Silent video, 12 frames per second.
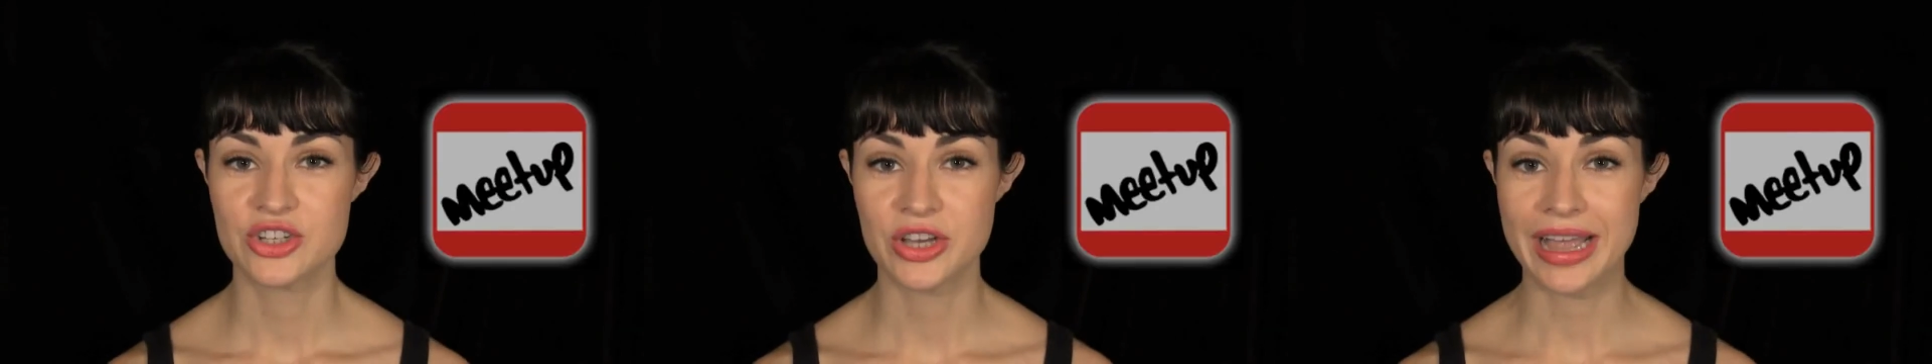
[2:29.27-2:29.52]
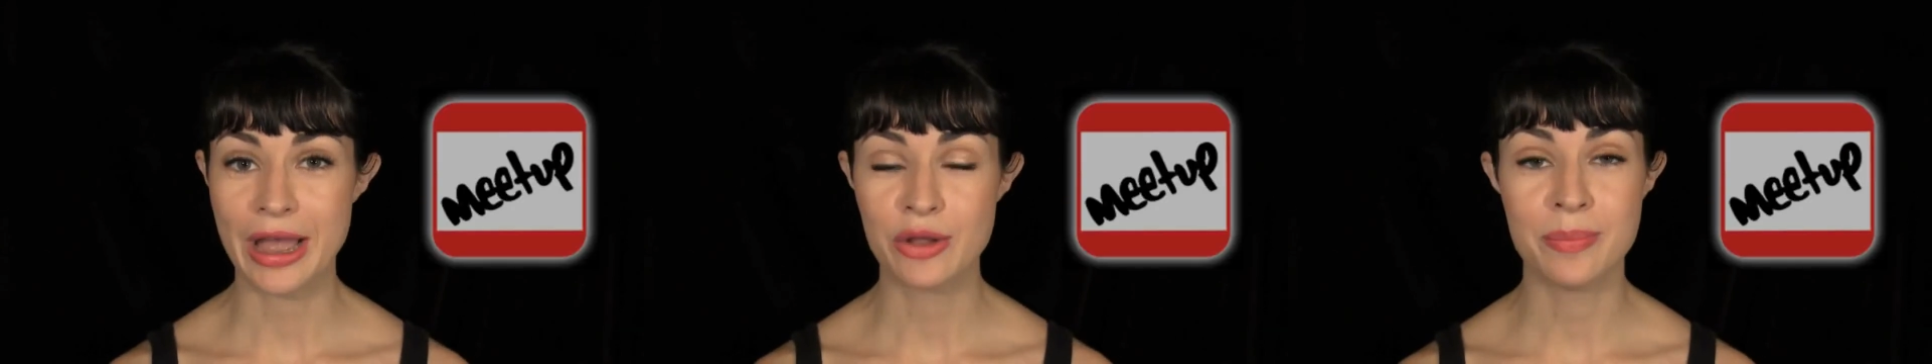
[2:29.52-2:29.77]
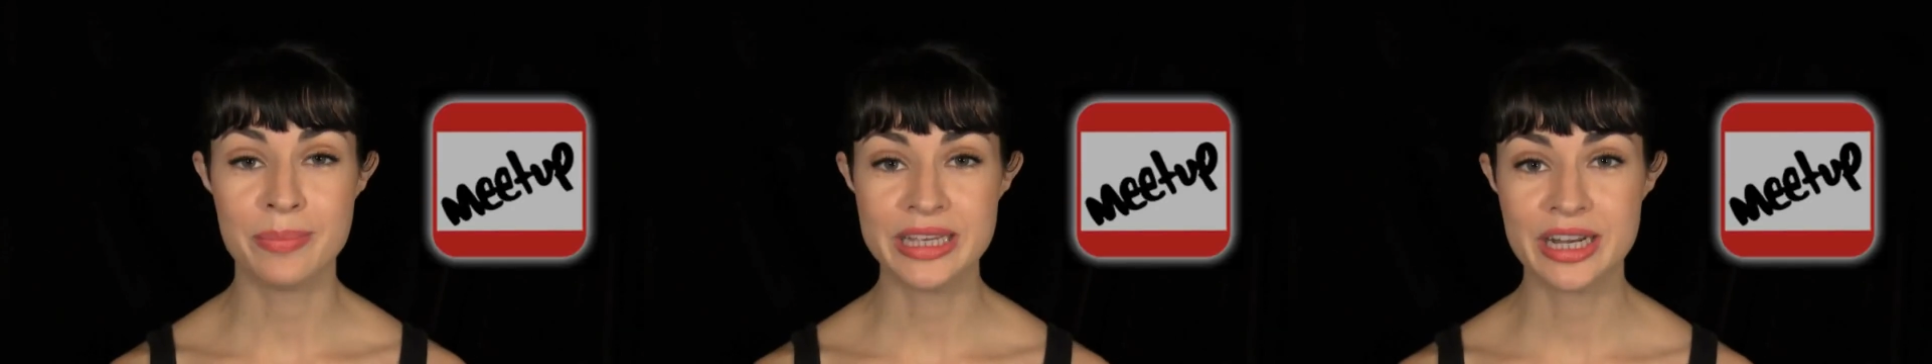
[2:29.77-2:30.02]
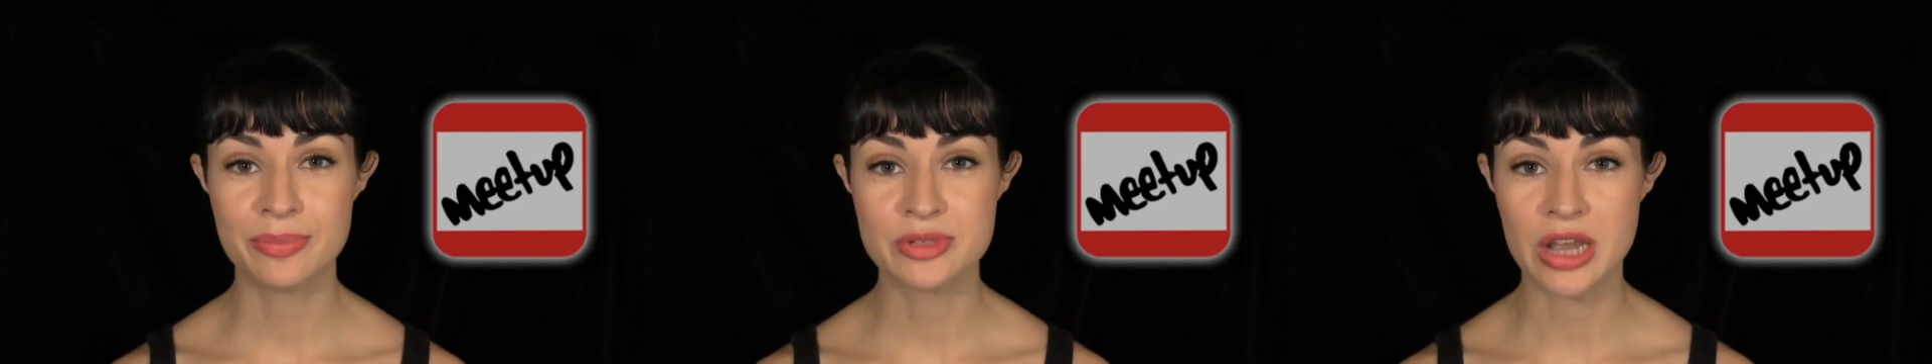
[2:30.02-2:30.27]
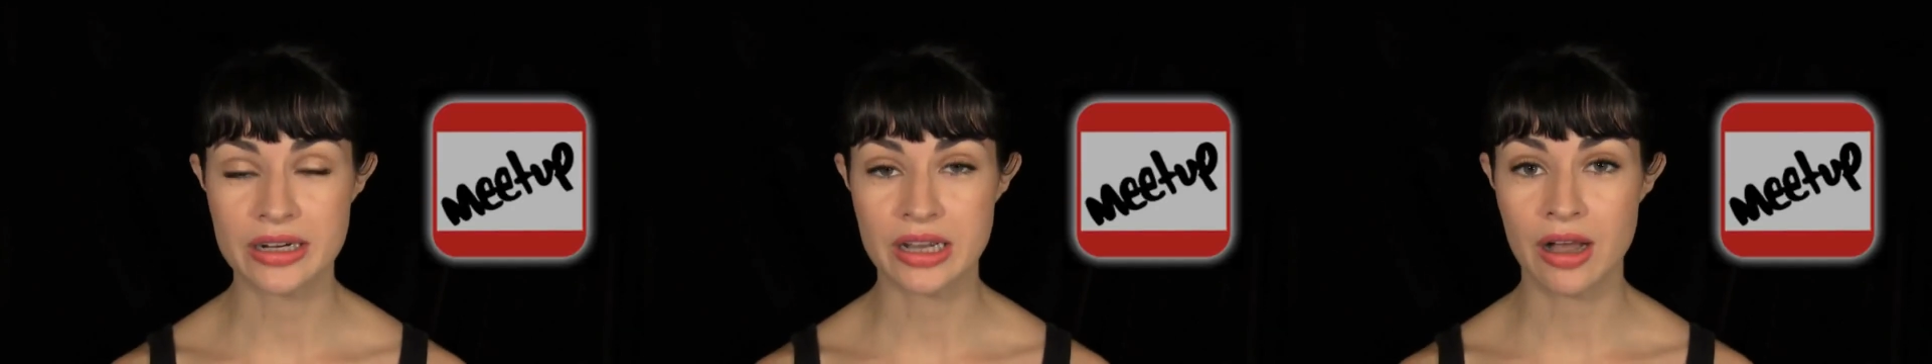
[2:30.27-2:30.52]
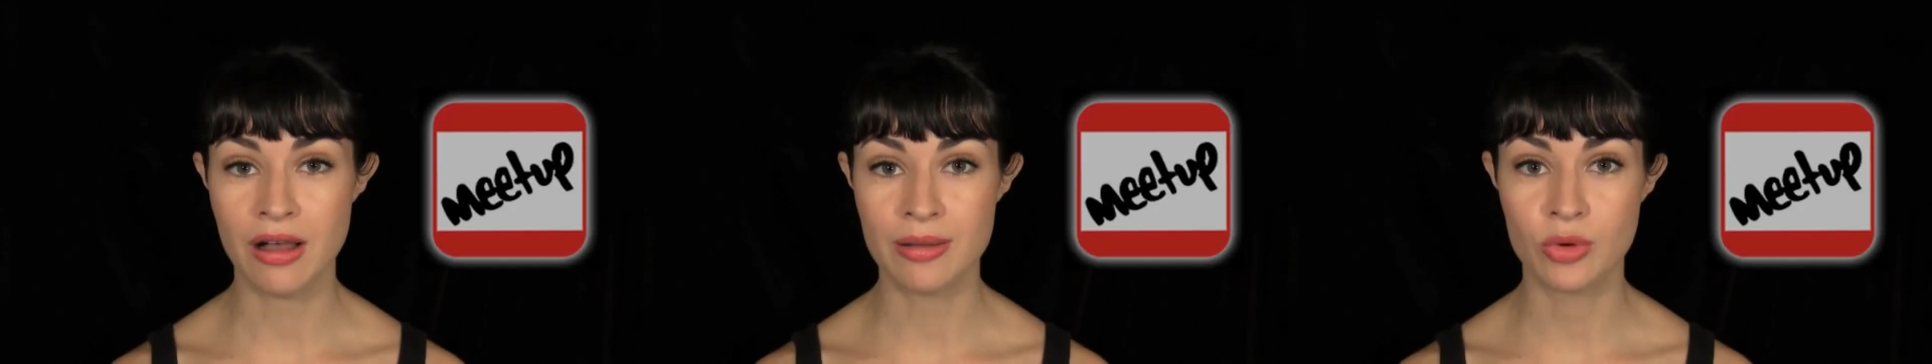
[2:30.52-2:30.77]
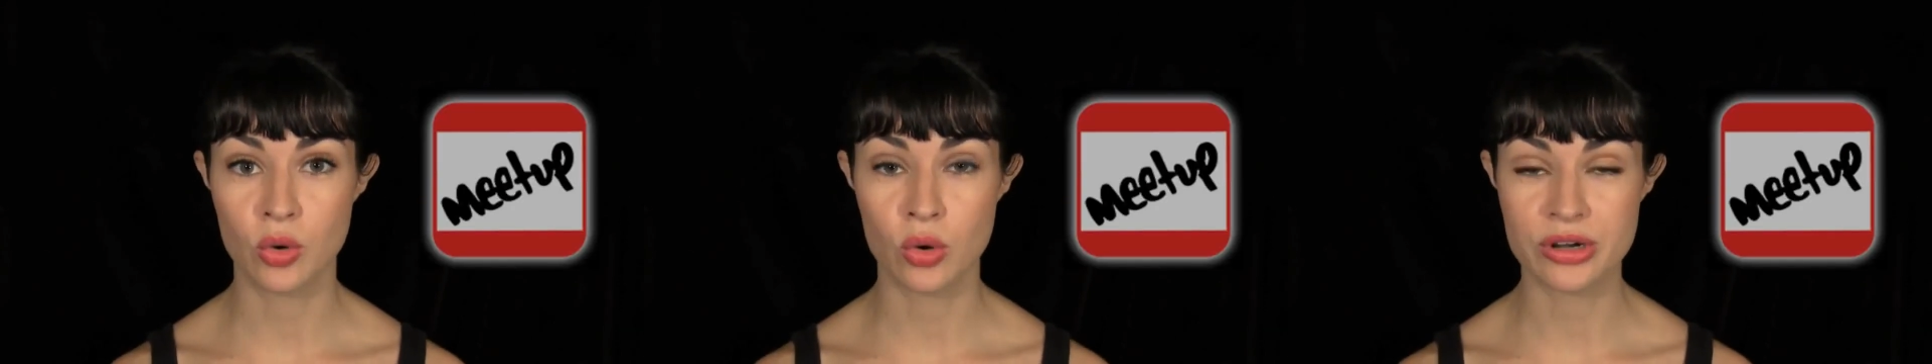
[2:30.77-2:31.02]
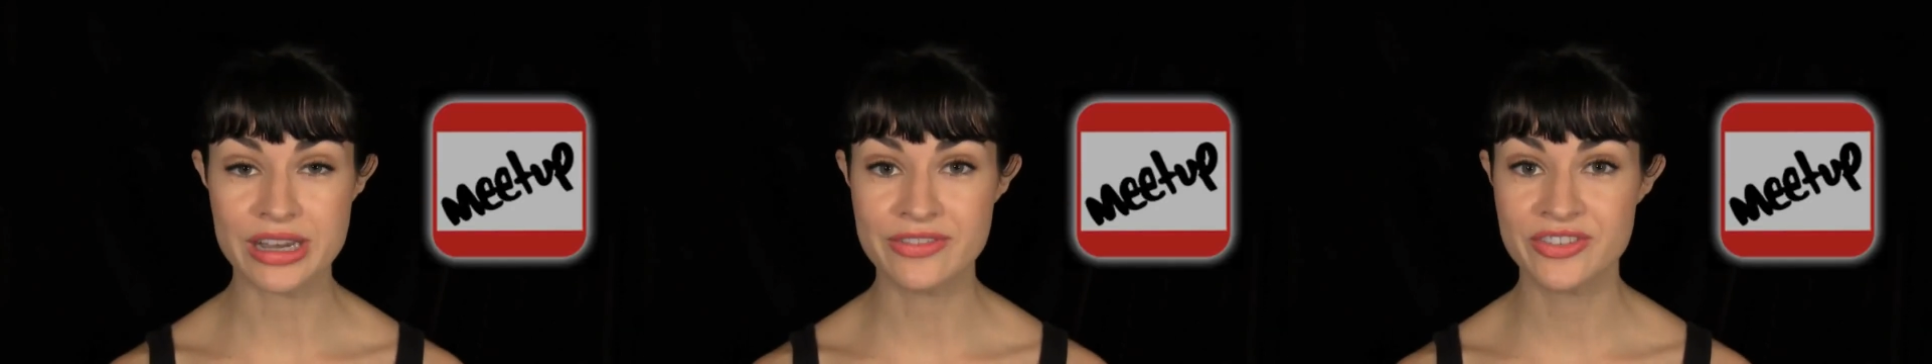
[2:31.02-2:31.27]
Check out meetup.com
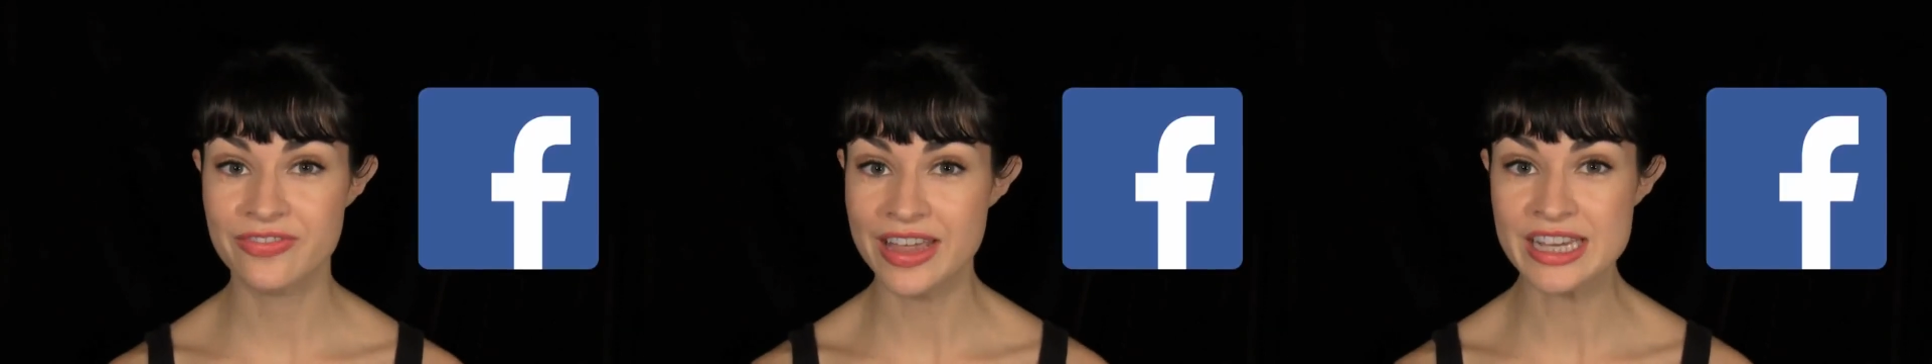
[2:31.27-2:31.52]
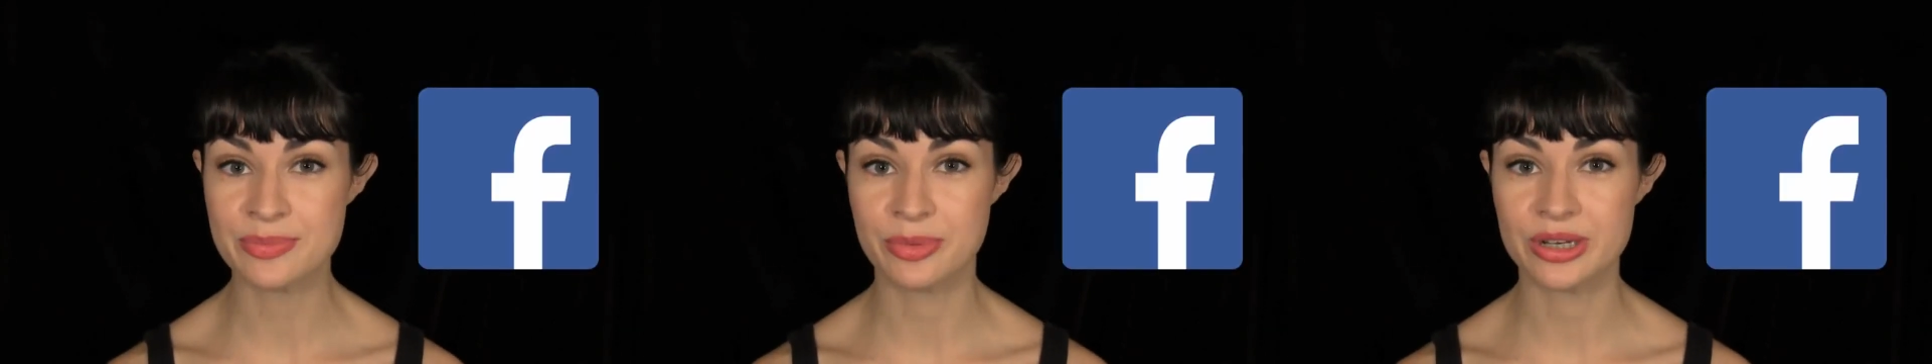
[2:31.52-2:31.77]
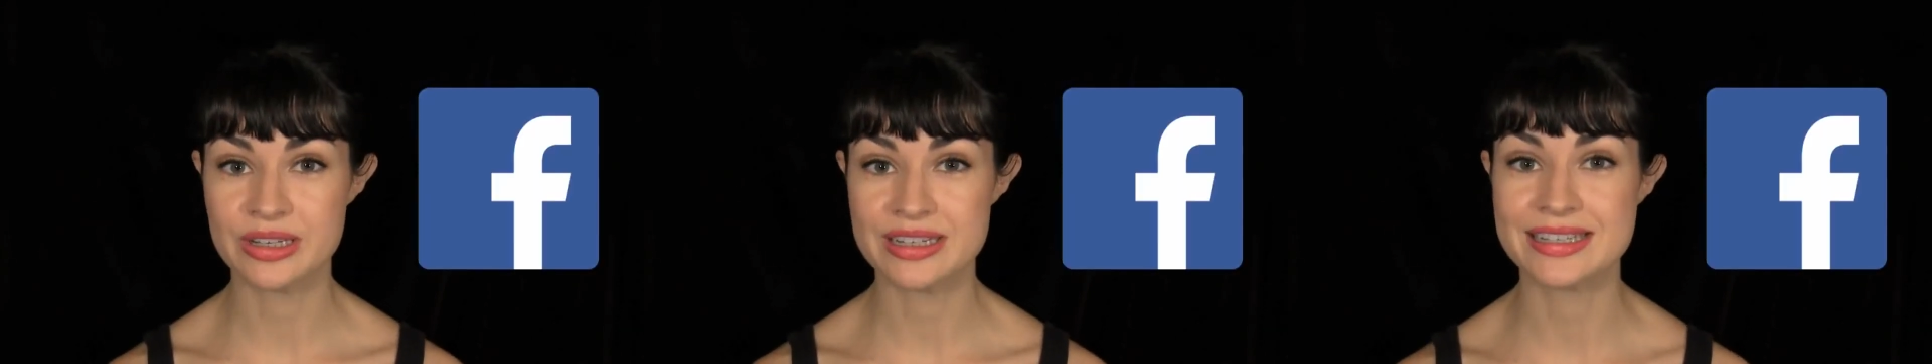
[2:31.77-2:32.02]
or even Facebook